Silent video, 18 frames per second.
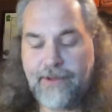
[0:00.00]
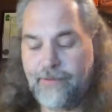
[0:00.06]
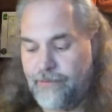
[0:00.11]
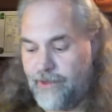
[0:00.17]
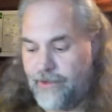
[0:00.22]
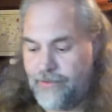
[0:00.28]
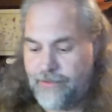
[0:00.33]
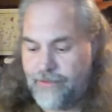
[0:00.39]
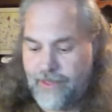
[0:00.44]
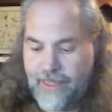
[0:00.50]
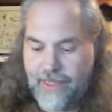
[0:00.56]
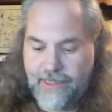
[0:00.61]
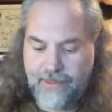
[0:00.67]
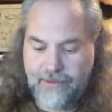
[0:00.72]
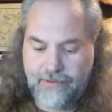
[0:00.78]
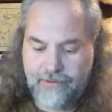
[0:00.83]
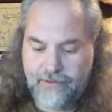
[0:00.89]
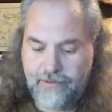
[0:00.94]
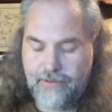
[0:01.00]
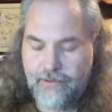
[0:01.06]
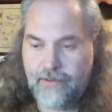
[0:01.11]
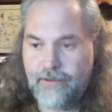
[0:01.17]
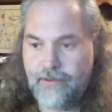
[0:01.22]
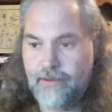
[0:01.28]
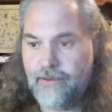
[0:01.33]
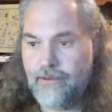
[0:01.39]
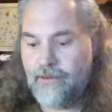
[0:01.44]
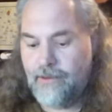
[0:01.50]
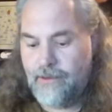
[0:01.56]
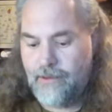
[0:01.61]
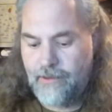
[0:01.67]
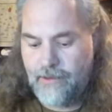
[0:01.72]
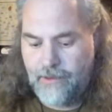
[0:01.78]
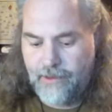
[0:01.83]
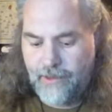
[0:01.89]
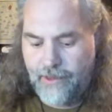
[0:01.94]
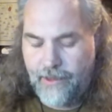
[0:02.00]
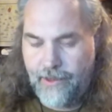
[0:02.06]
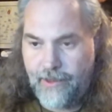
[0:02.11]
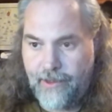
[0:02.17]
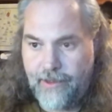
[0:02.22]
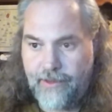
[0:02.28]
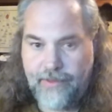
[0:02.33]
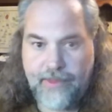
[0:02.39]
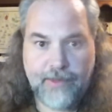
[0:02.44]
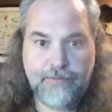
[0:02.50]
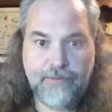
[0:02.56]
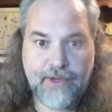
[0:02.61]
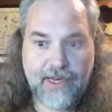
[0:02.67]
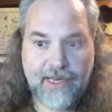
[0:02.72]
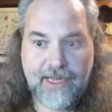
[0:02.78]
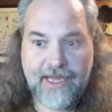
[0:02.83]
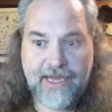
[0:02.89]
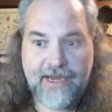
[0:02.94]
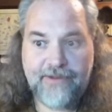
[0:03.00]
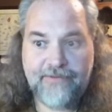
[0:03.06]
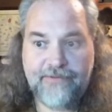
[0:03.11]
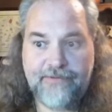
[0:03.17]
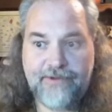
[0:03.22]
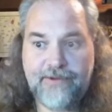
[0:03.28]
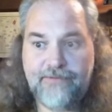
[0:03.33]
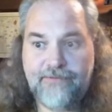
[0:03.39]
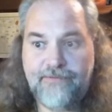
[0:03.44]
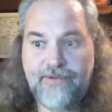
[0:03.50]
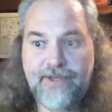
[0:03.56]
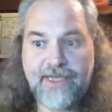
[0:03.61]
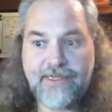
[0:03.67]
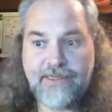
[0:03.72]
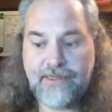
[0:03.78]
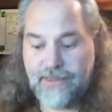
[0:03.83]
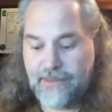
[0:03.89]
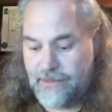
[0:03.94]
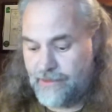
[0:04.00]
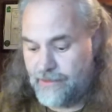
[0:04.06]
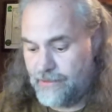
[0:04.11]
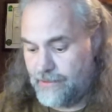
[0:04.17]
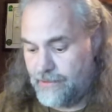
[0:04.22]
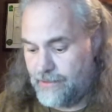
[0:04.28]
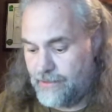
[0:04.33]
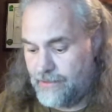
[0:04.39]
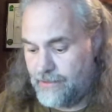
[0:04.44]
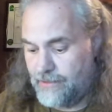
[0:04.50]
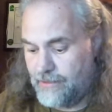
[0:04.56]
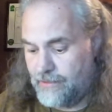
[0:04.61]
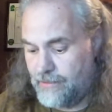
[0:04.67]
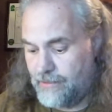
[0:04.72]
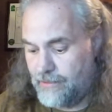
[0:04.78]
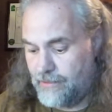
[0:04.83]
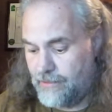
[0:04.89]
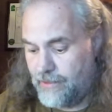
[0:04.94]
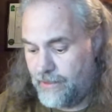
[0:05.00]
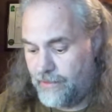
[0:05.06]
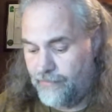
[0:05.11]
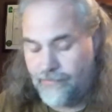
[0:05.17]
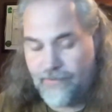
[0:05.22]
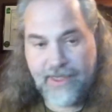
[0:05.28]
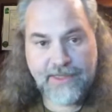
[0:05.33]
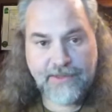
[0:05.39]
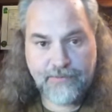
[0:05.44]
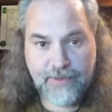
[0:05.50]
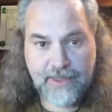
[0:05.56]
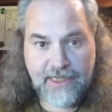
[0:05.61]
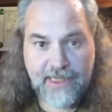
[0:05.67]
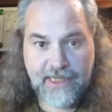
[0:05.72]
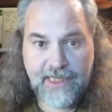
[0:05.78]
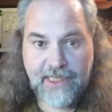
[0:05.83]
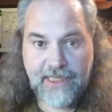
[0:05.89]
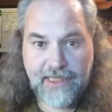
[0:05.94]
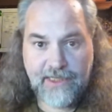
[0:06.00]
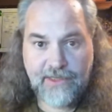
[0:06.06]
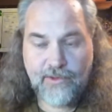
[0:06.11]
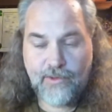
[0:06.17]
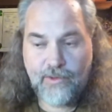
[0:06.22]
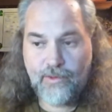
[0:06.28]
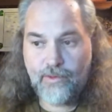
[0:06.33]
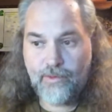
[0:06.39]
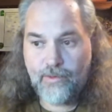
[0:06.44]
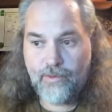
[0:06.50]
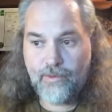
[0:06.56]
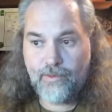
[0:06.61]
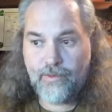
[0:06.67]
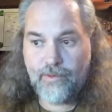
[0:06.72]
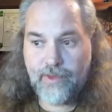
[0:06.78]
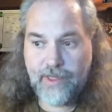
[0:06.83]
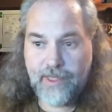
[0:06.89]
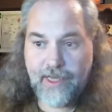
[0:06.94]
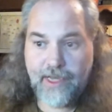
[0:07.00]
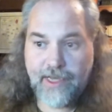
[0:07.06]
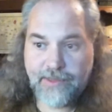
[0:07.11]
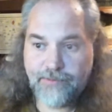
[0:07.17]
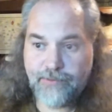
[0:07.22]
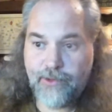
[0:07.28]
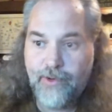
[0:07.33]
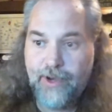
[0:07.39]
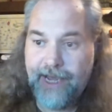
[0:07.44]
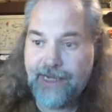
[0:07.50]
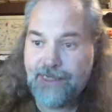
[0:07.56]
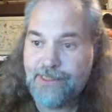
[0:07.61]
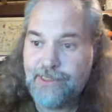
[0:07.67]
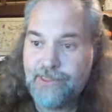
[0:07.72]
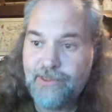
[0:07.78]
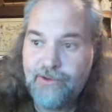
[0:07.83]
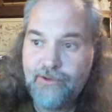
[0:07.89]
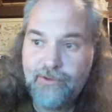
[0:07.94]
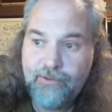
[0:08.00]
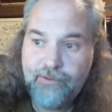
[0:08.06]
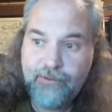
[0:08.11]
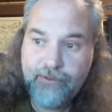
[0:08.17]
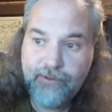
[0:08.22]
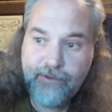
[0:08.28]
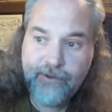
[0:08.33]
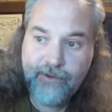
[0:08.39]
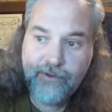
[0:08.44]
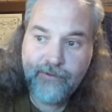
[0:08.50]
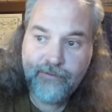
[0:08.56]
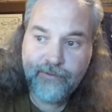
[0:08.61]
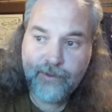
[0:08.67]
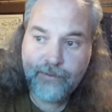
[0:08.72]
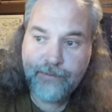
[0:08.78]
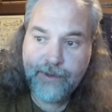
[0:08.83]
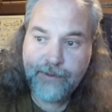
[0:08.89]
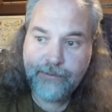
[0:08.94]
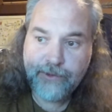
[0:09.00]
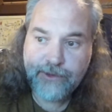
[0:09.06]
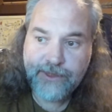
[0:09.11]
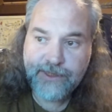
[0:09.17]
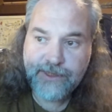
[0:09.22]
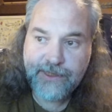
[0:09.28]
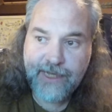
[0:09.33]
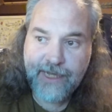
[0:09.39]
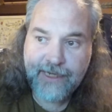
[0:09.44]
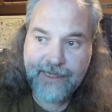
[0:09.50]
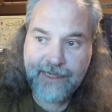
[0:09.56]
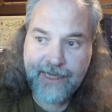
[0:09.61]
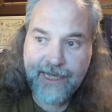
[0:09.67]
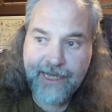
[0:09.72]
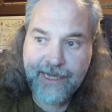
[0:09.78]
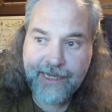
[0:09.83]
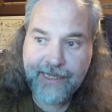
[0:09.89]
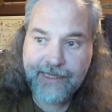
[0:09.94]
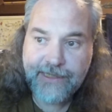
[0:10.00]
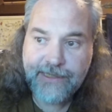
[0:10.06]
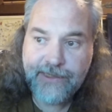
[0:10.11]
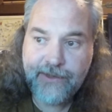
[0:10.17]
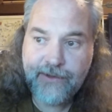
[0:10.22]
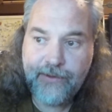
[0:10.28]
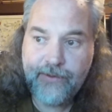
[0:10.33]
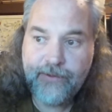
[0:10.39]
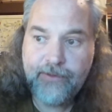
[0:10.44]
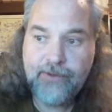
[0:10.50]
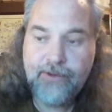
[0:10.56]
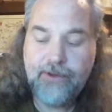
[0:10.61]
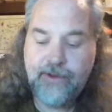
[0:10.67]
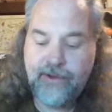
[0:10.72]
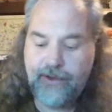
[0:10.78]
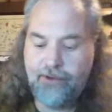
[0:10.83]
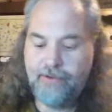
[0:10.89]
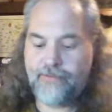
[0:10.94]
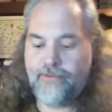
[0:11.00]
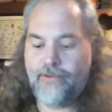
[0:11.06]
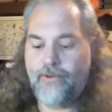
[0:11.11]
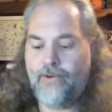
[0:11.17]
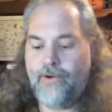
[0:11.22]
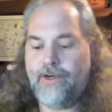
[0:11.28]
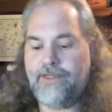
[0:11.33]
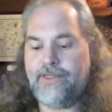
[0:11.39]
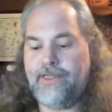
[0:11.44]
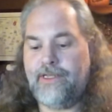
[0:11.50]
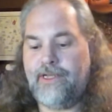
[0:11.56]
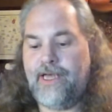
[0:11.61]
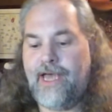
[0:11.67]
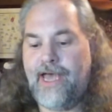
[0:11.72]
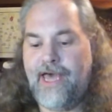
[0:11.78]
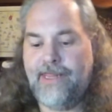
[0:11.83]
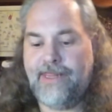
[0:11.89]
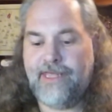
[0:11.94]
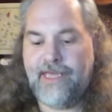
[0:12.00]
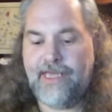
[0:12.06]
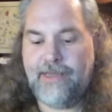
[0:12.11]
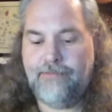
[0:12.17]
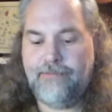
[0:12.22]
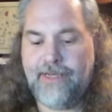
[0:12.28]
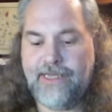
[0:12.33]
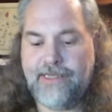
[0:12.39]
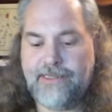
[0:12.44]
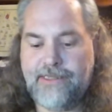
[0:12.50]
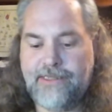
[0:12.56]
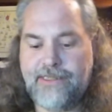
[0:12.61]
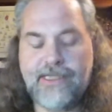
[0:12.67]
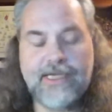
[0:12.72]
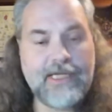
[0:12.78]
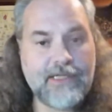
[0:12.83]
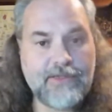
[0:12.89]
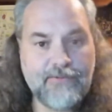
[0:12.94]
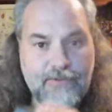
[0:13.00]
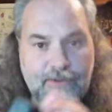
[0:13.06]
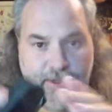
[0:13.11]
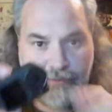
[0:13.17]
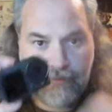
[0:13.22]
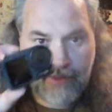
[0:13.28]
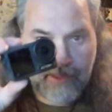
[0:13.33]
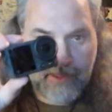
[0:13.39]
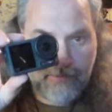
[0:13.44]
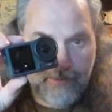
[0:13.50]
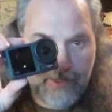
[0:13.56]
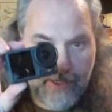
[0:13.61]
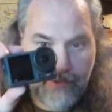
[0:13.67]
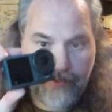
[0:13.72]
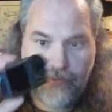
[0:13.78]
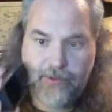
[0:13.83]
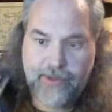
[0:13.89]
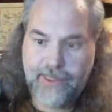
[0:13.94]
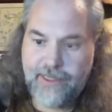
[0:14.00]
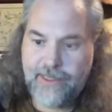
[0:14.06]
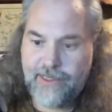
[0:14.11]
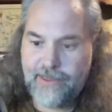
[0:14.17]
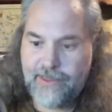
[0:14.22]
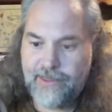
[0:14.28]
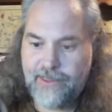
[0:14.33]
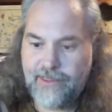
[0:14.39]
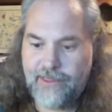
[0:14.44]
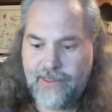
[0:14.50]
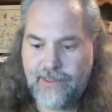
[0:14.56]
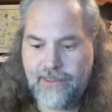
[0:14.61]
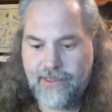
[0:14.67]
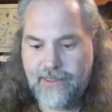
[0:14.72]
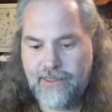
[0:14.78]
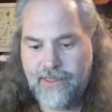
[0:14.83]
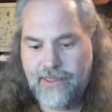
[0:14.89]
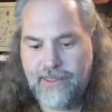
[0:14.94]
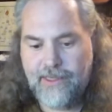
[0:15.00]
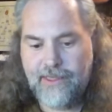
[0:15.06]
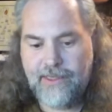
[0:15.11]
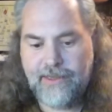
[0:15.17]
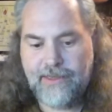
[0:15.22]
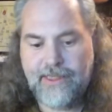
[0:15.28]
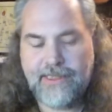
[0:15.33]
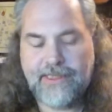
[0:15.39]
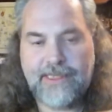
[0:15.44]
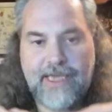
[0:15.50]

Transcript: people are thinking. They put a lot of investment into the Osmo Action 2 for people just not to like it. So, of course, I think it makes sense for them to come out with this